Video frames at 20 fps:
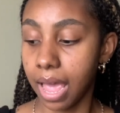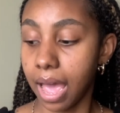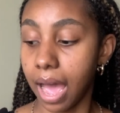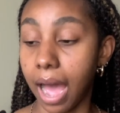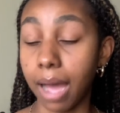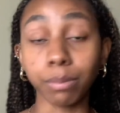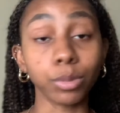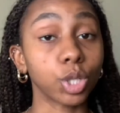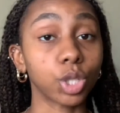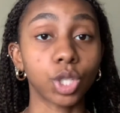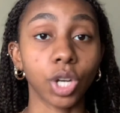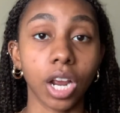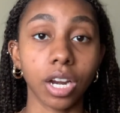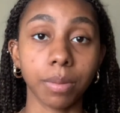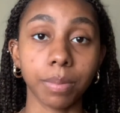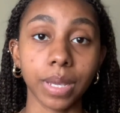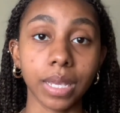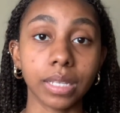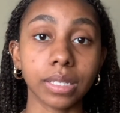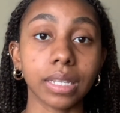I'm just trying to
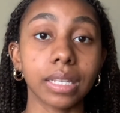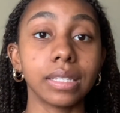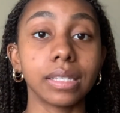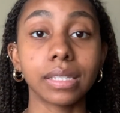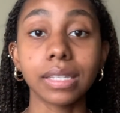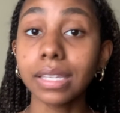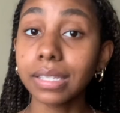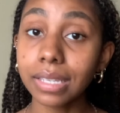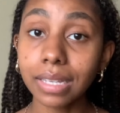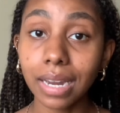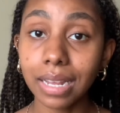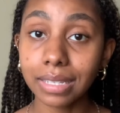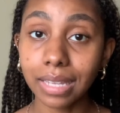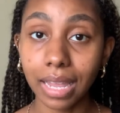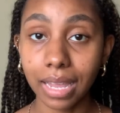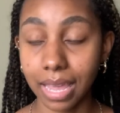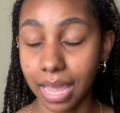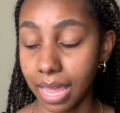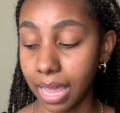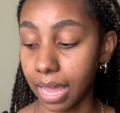be as consistent as I
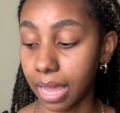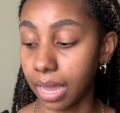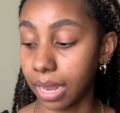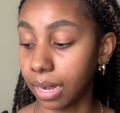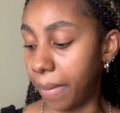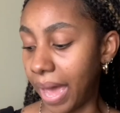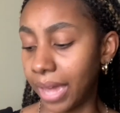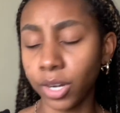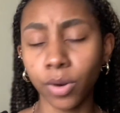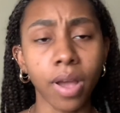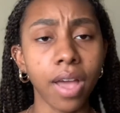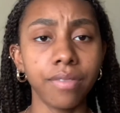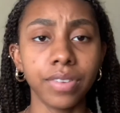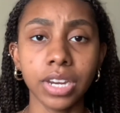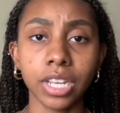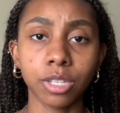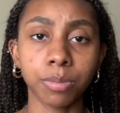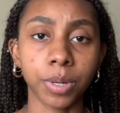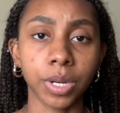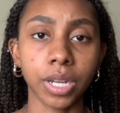can. I don't have any
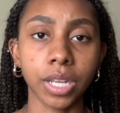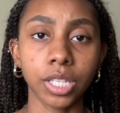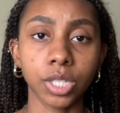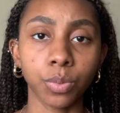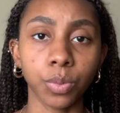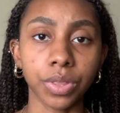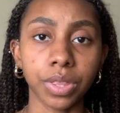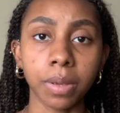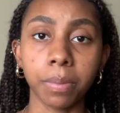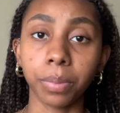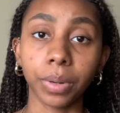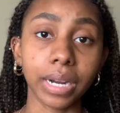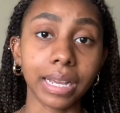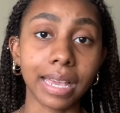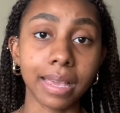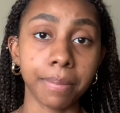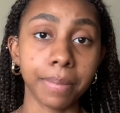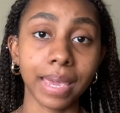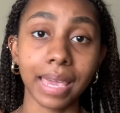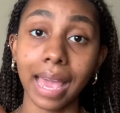experience with it
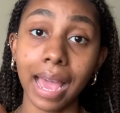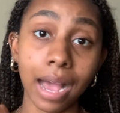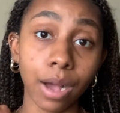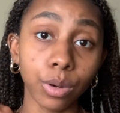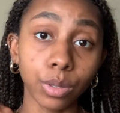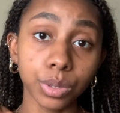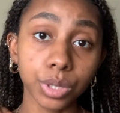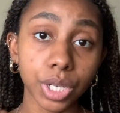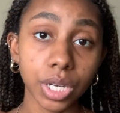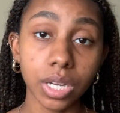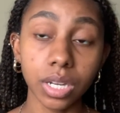breaking me out,